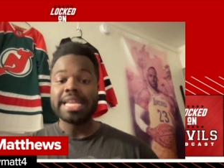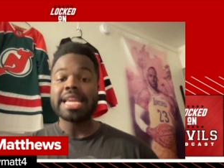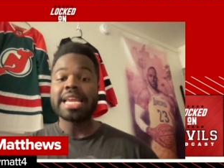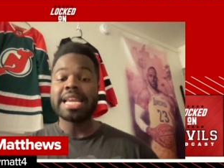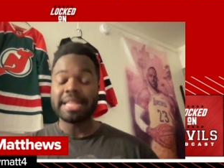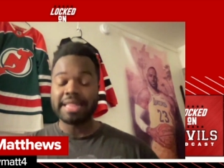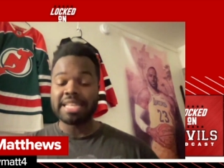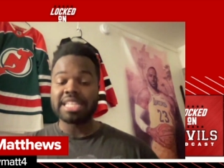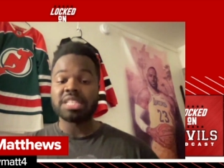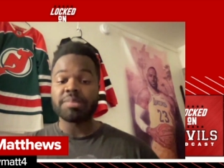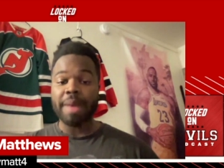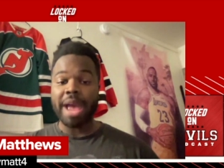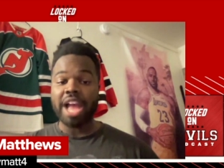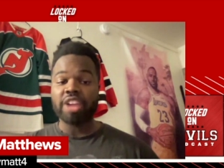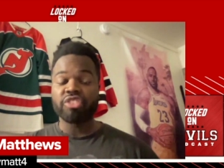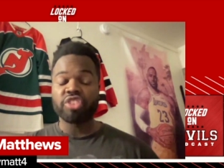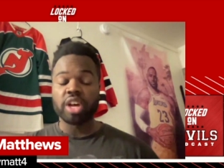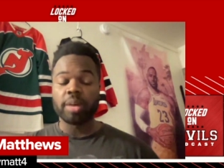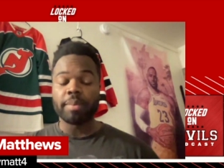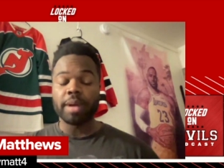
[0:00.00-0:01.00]
in this
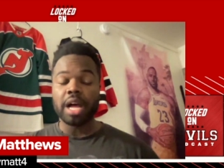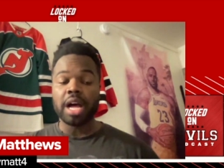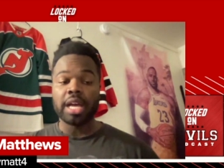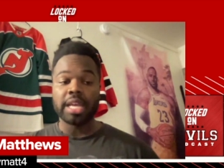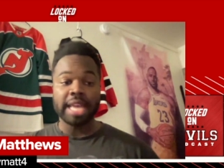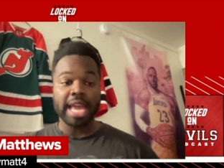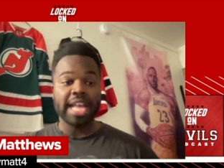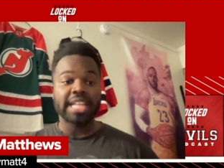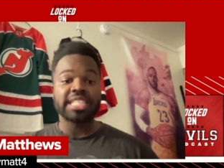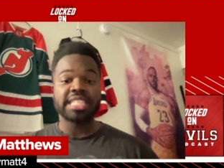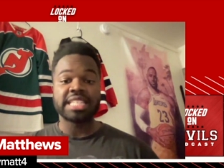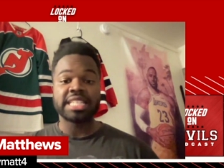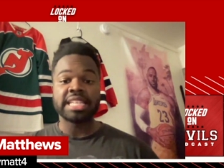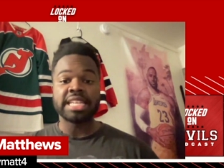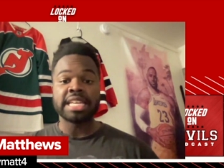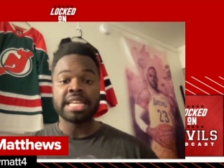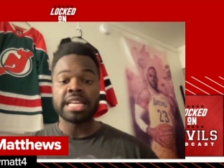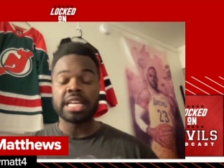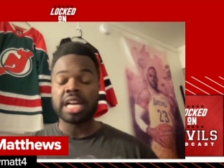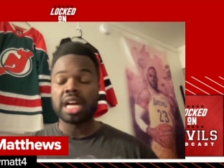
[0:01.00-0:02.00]
matchup against
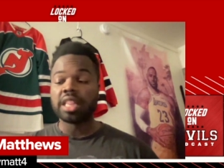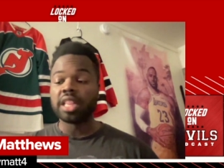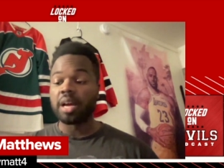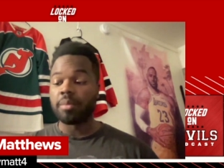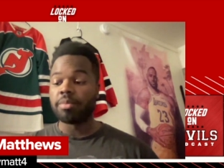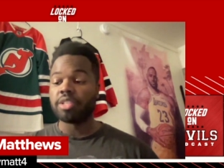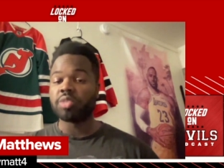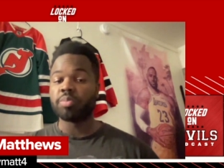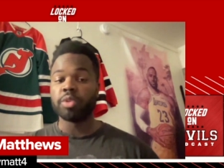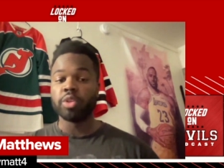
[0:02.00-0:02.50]
the Columbus